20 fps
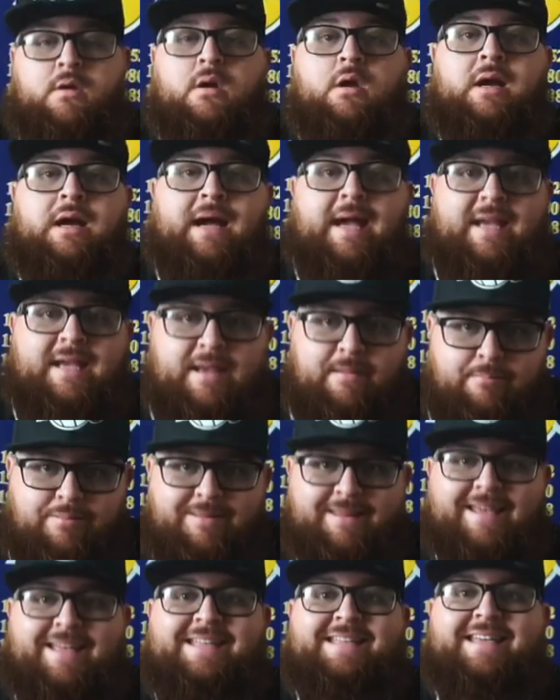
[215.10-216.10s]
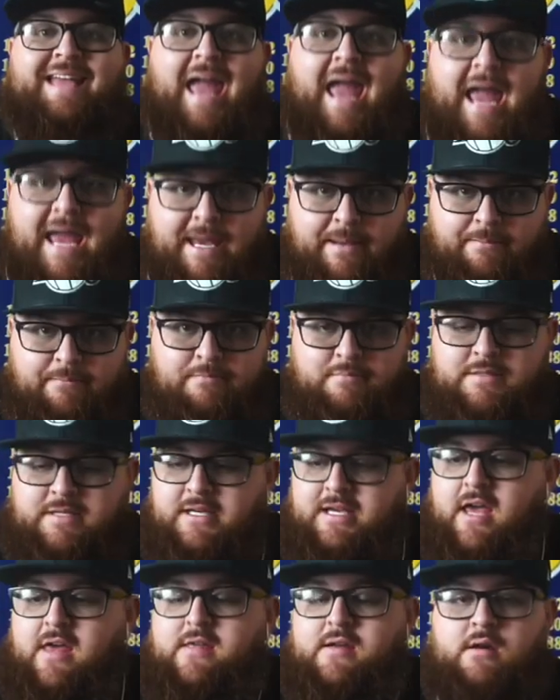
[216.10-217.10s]
a complete game
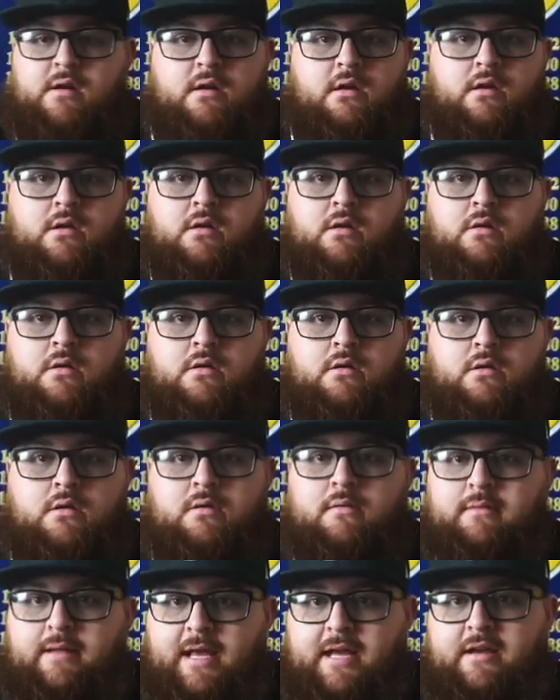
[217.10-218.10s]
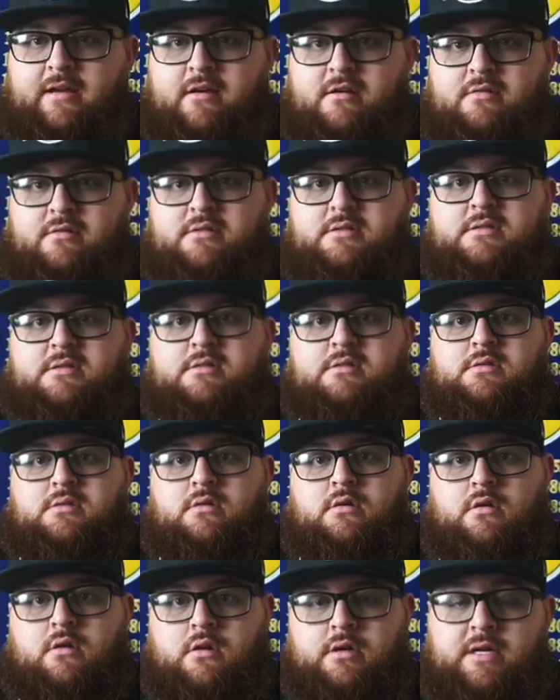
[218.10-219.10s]
together, Lakers
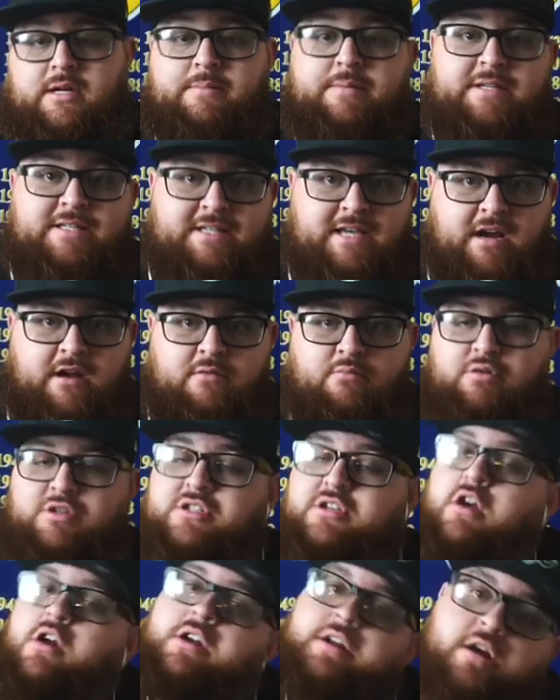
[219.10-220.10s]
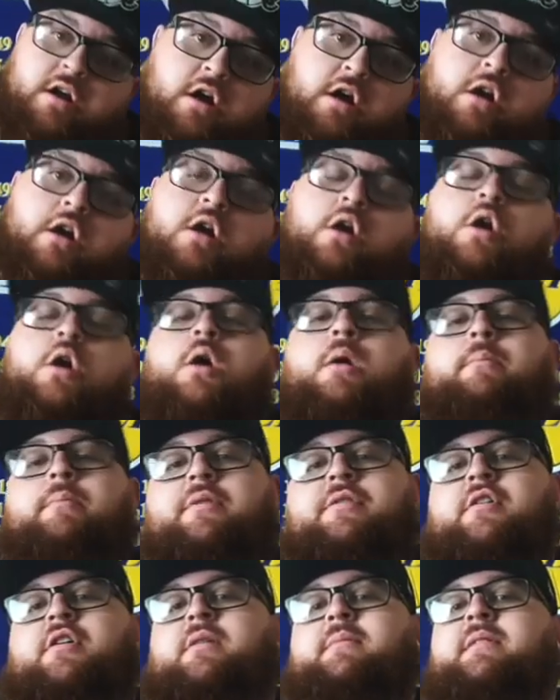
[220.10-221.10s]
are going to be scary, which they already are, but
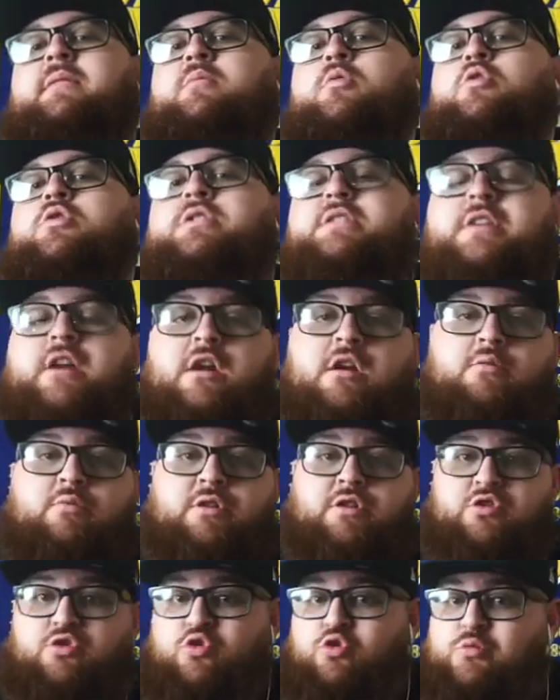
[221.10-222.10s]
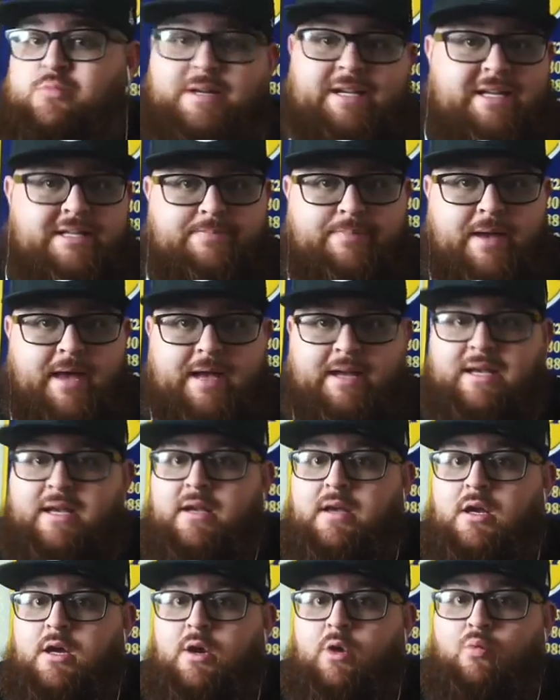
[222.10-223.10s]
they're going to be more scary when Kuzma gets back,
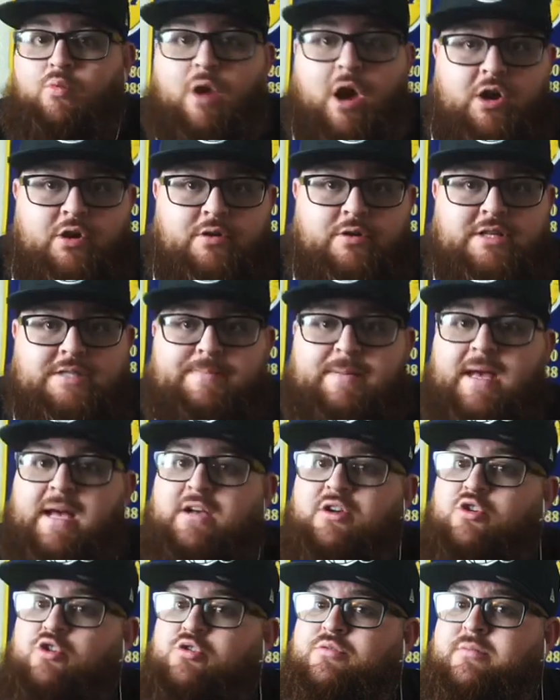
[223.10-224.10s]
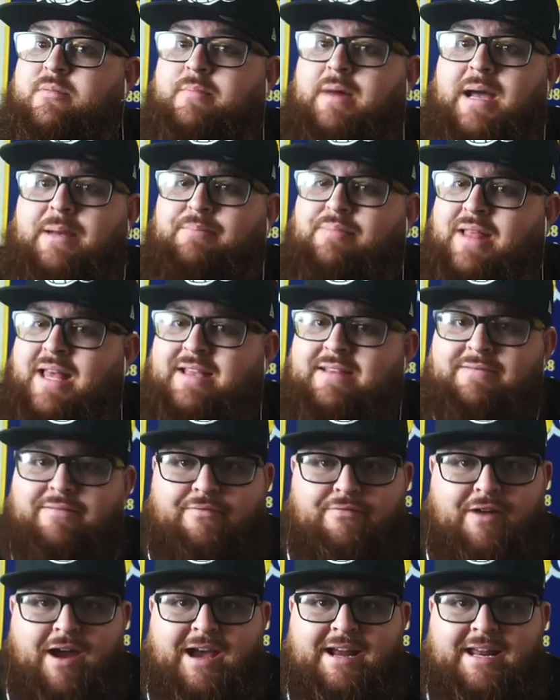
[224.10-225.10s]
Rondo gets back. Kuzma might play
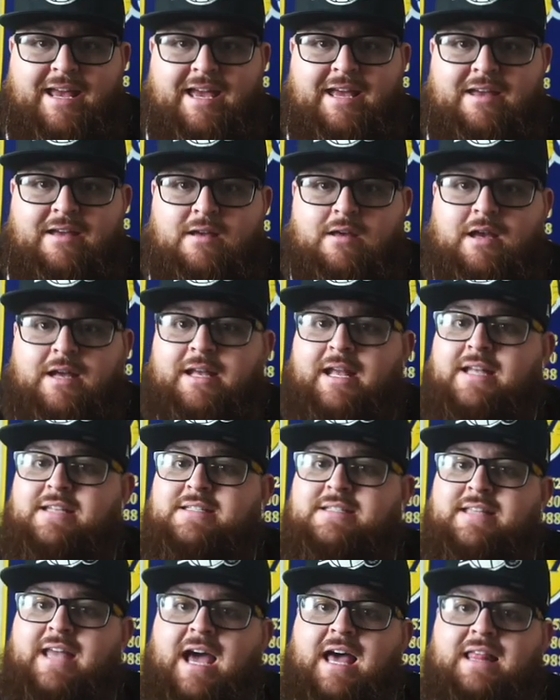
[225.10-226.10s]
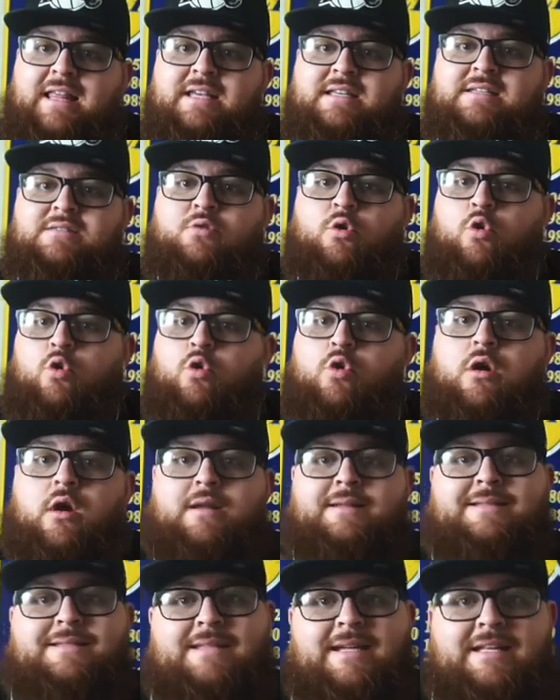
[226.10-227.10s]
Friday against Dallas or
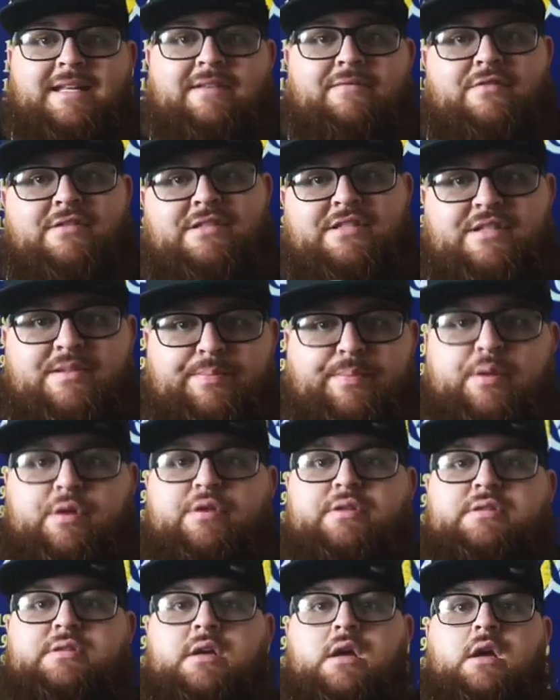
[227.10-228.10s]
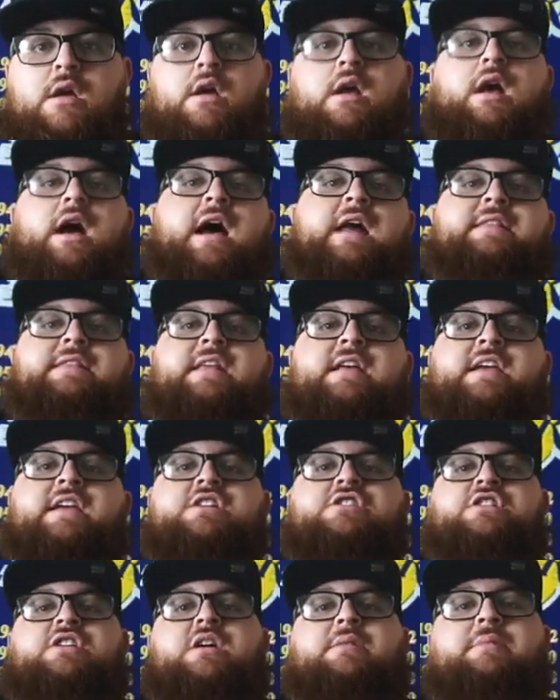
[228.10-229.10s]
on Sunday versus Spurs. I think he
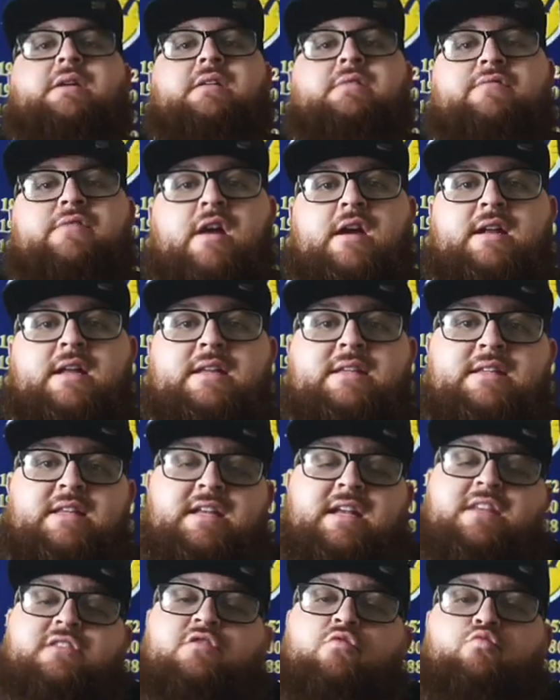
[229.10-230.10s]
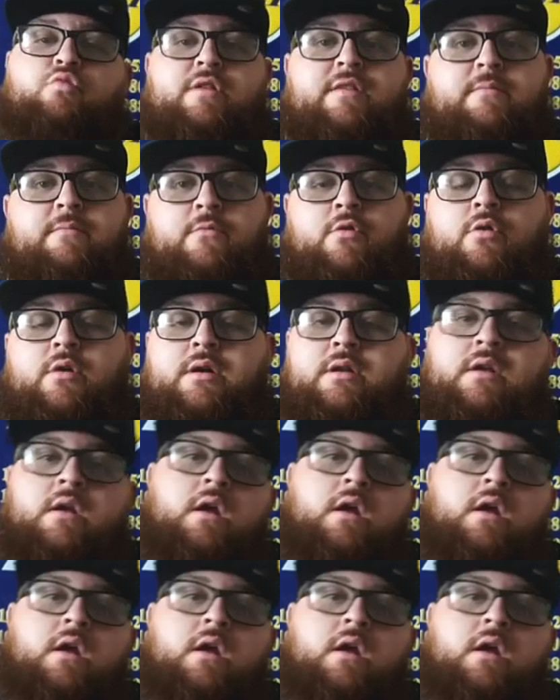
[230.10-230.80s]
should come back Friday to get the rhythm going.